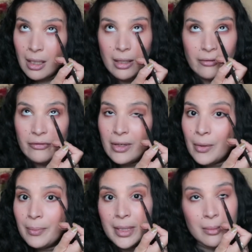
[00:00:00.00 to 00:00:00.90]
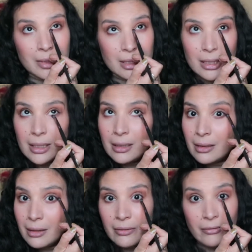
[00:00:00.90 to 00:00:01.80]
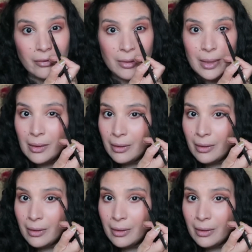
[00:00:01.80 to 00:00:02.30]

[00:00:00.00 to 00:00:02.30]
are very pigmented, very